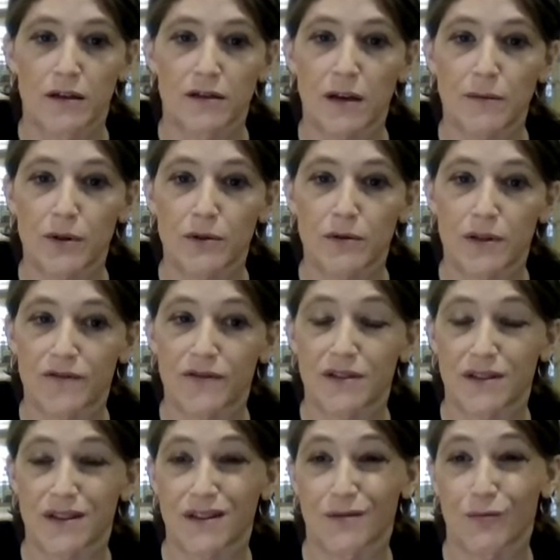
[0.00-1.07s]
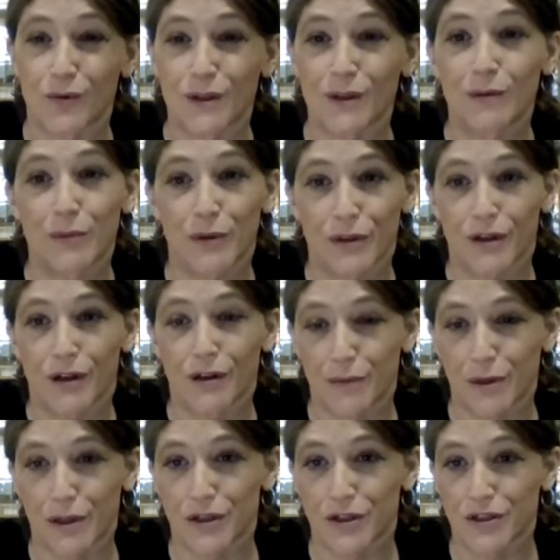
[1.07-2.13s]
Subgroup differences will
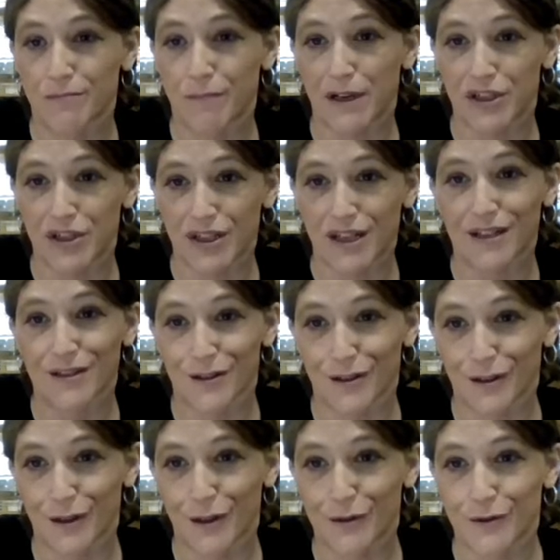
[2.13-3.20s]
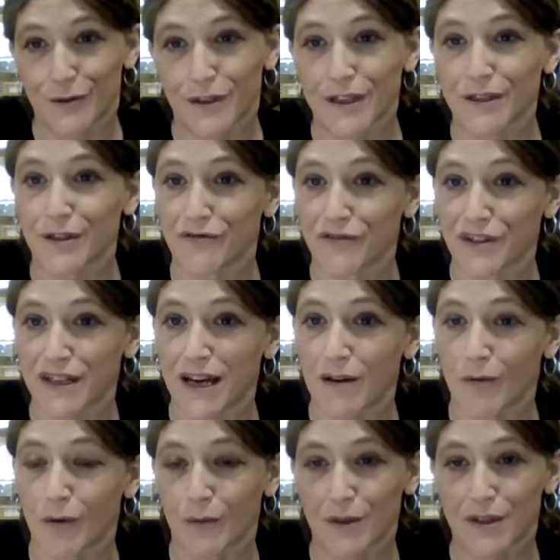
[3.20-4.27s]
emerge by chance alone. And don't
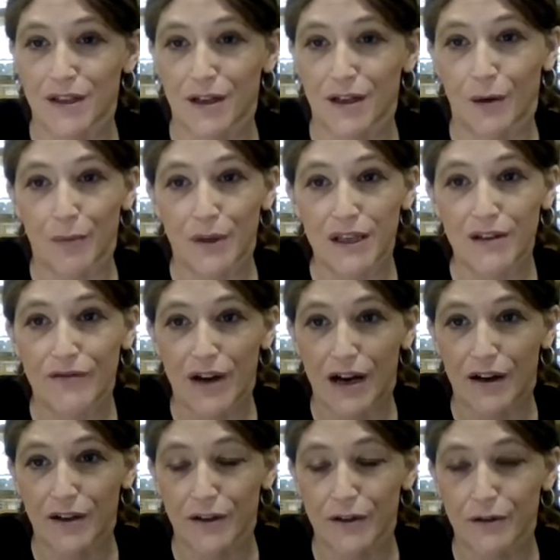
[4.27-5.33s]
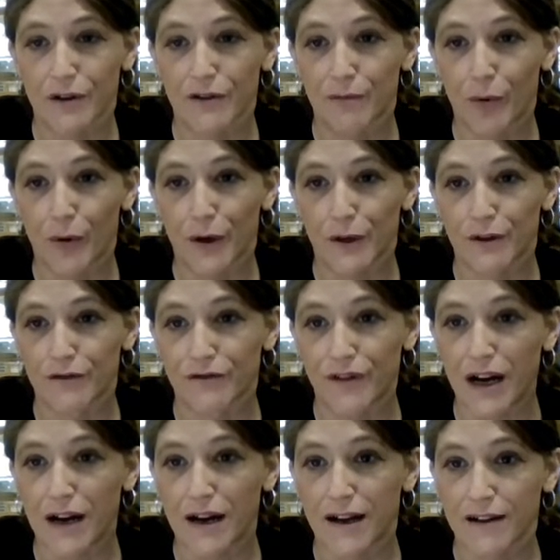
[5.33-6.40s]
forget, when we set our p-value of
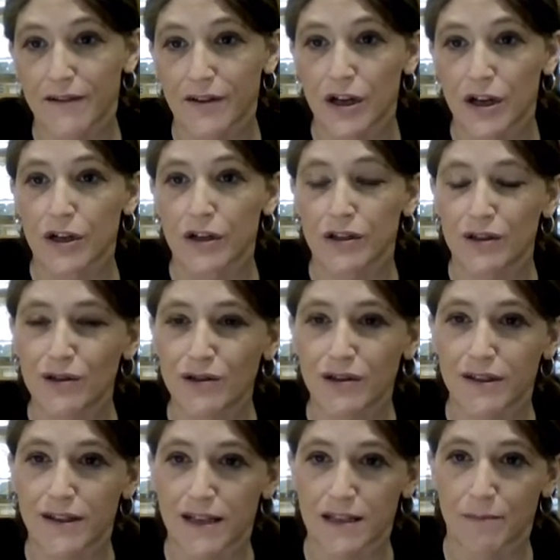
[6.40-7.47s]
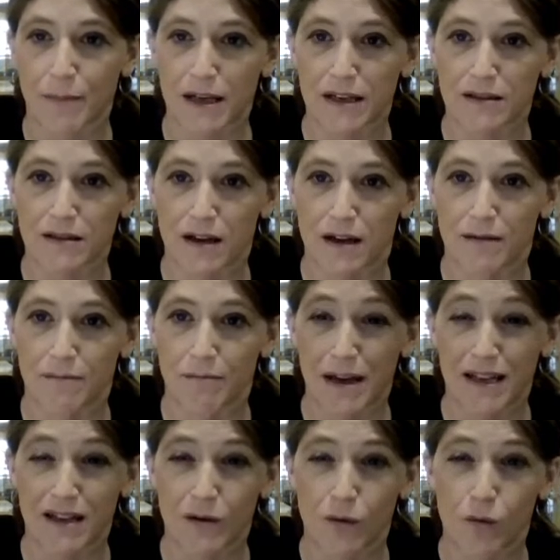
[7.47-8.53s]
0.05, usually that's based on
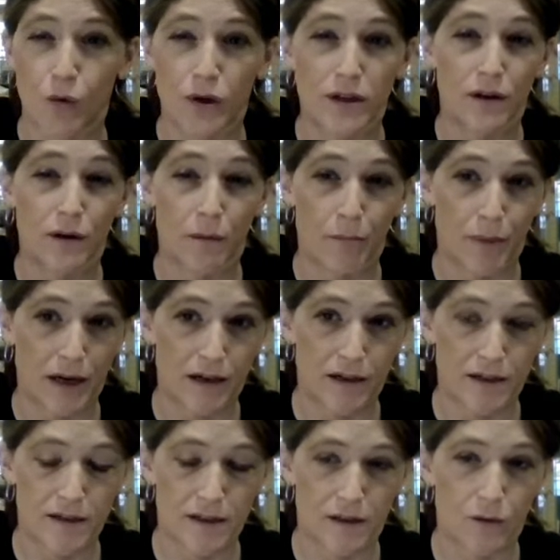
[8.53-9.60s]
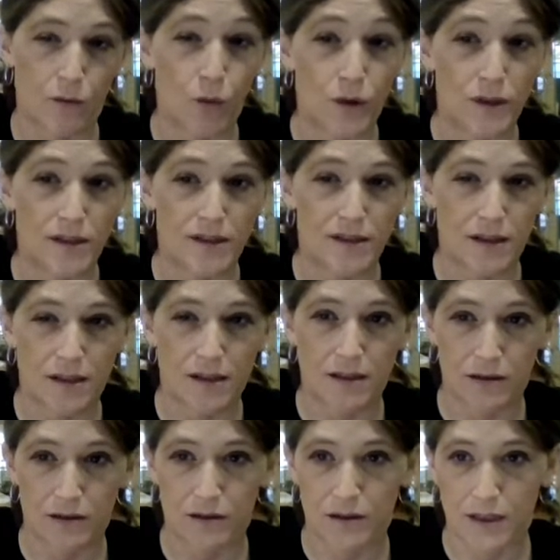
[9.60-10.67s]
making one comparison, one
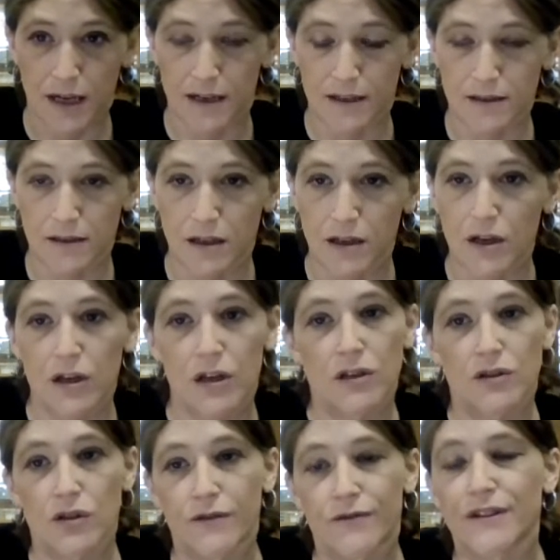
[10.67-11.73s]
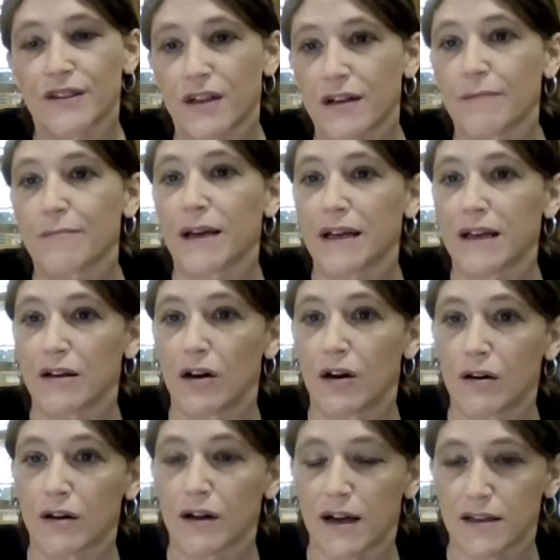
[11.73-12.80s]
statistical task. So if we start making
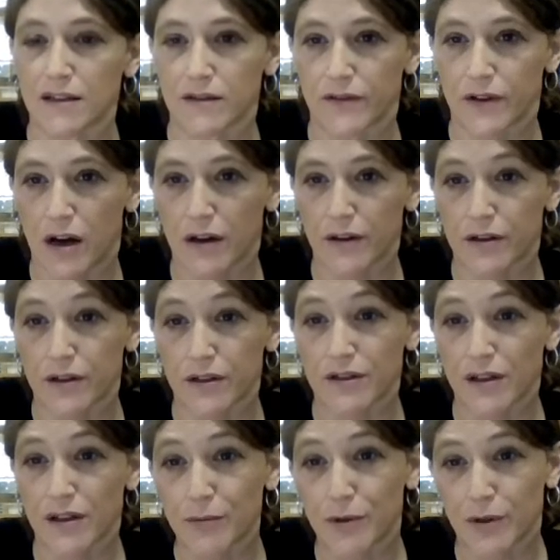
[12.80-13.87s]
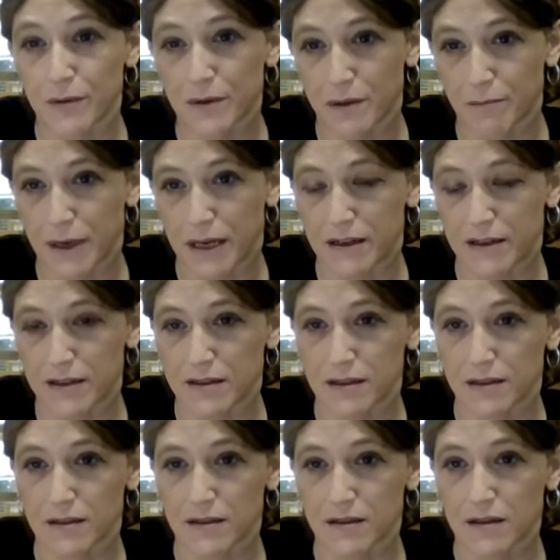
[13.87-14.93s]
all kinds of other subgroup
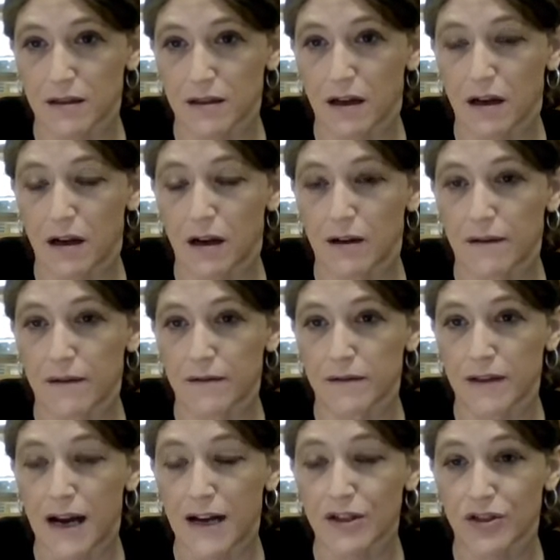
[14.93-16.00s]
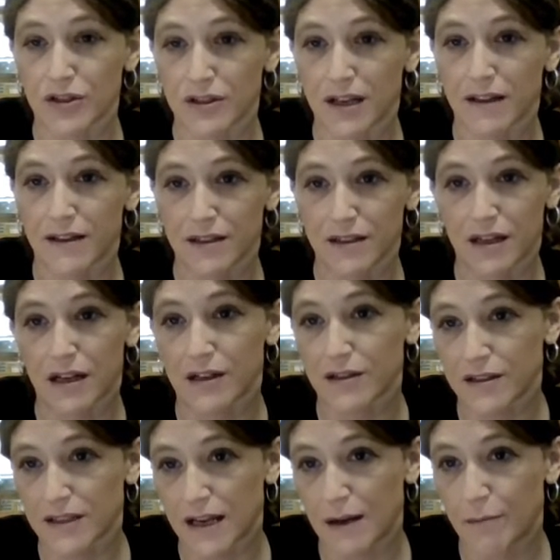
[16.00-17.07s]
comparisons, not just on the entire
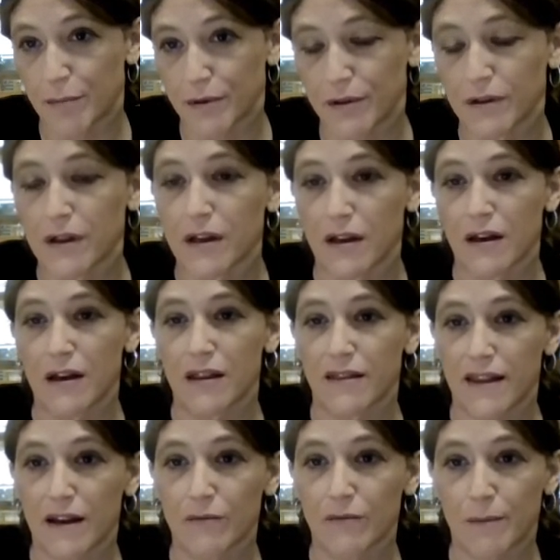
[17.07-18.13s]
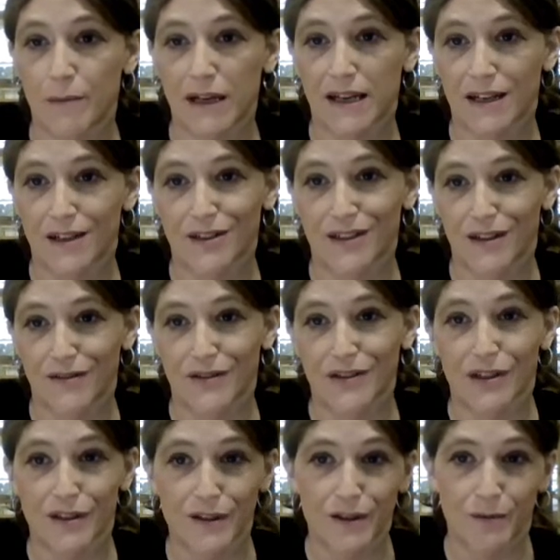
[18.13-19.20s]
sample, then we might get ourselves in
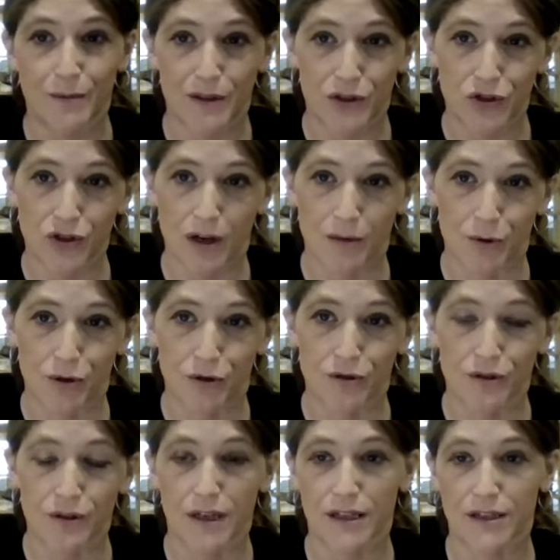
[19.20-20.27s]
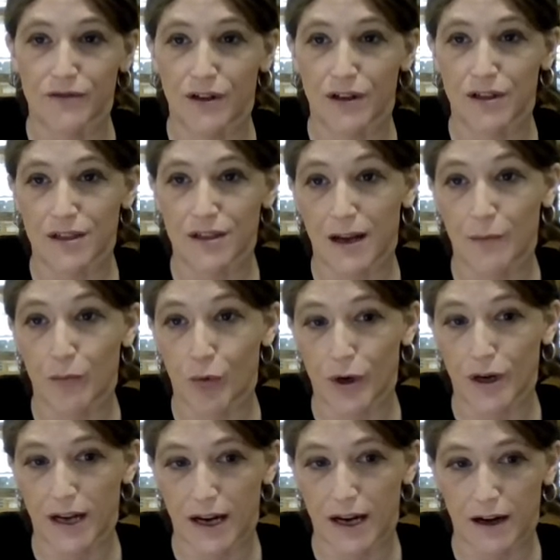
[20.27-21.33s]
a little bit of trouble as far as type
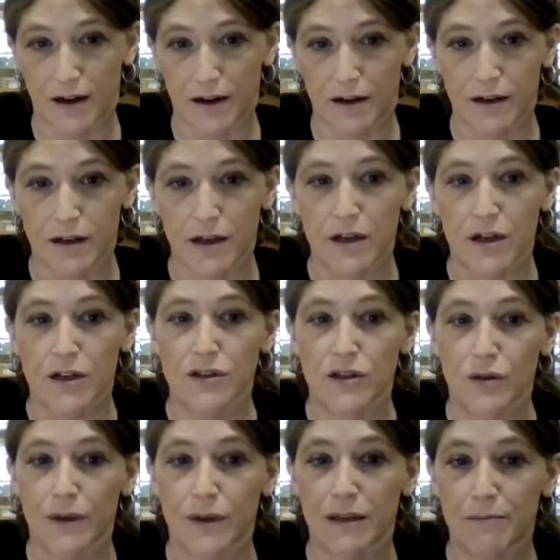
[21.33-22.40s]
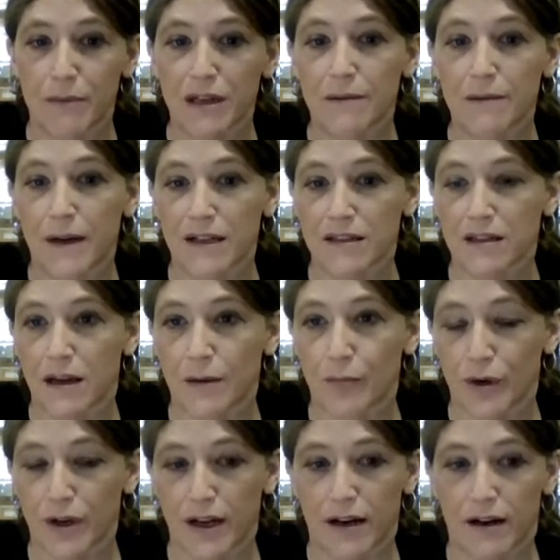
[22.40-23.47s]
1 error. So we can minimize type
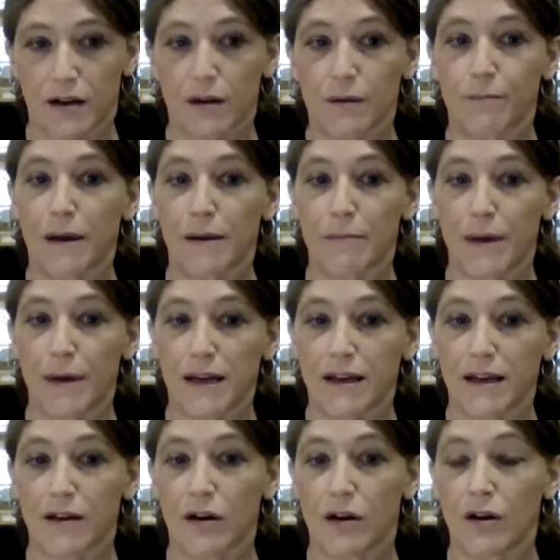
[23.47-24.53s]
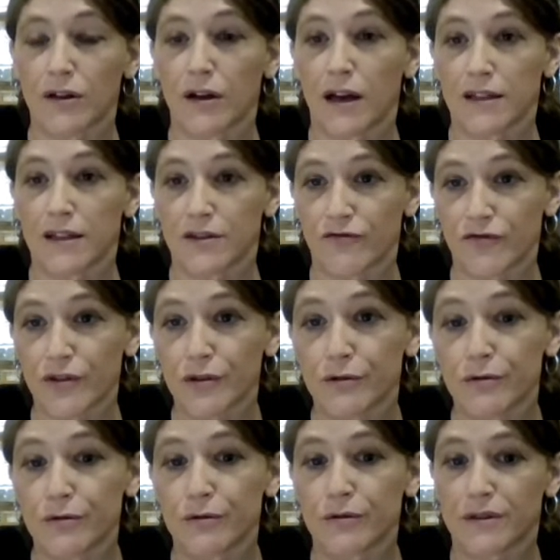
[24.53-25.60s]
1 error by making as
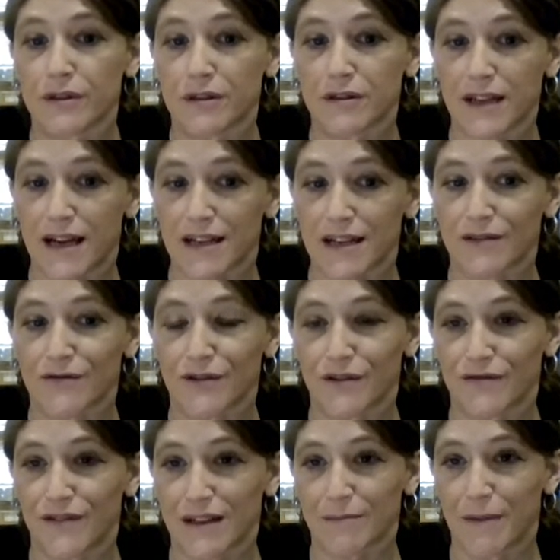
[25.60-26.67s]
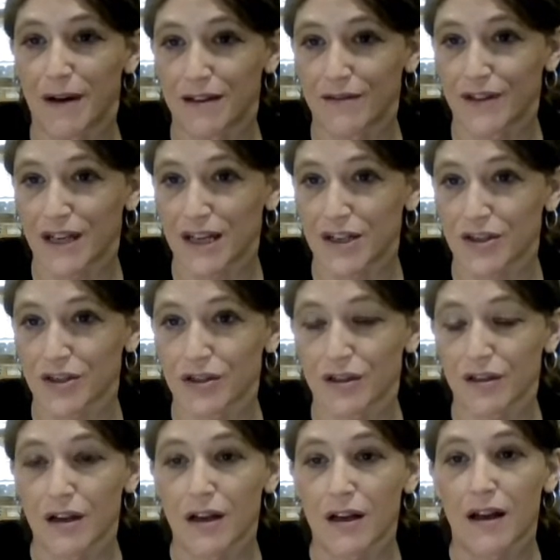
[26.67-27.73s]
few tests for effect
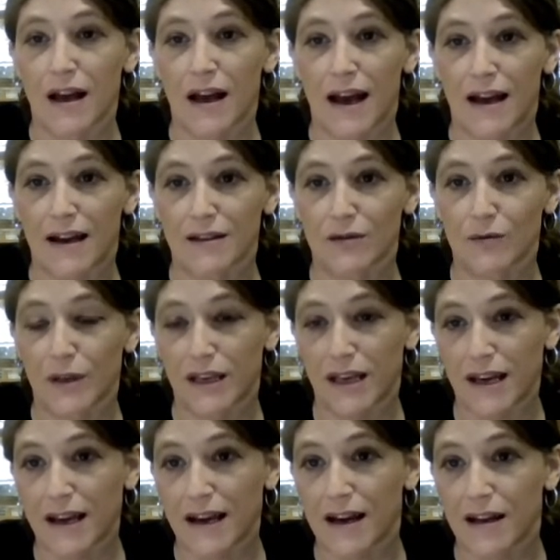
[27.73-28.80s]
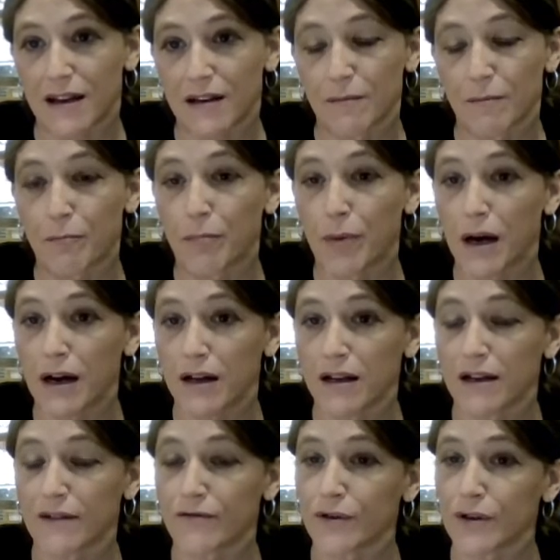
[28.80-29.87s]
modification as we can, but
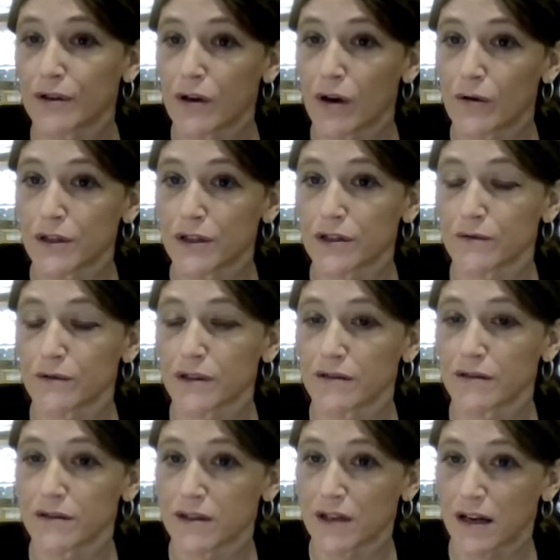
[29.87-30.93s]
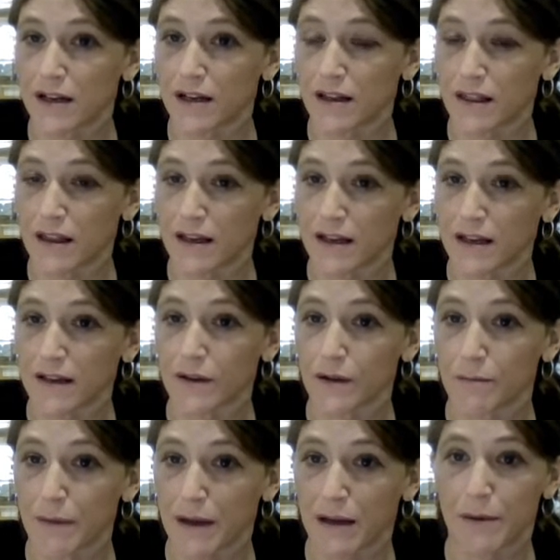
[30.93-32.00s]
if we go into a study thinking there
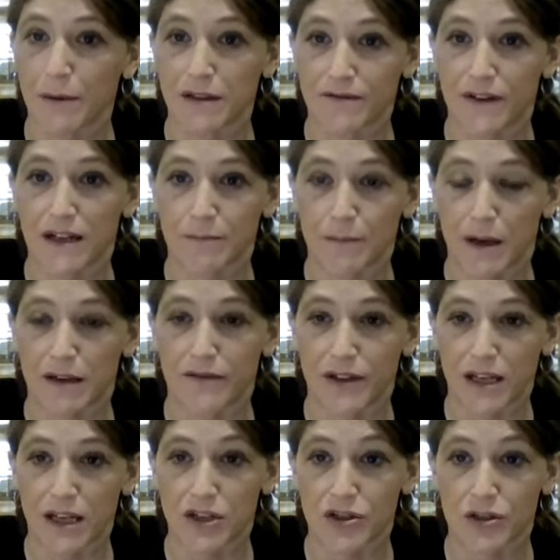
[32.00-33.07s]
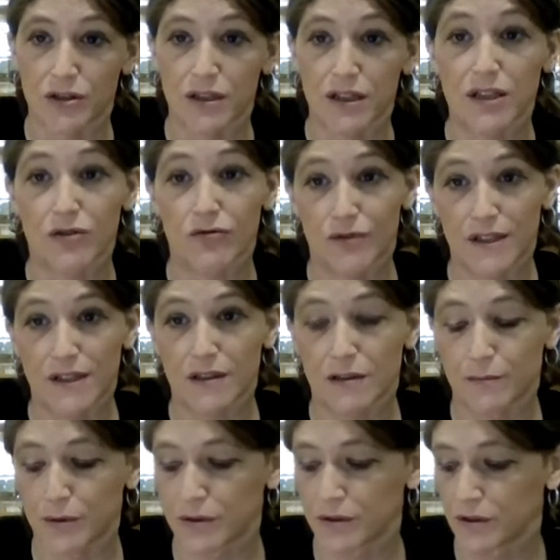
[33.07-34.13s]
may be effect modification, it's
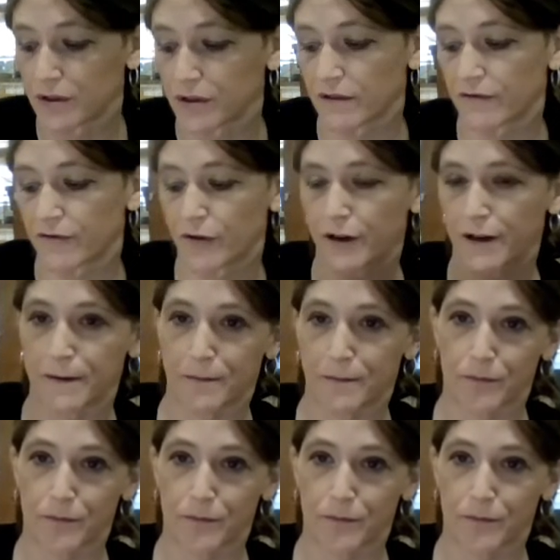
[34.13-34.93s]
reasonable to look for it.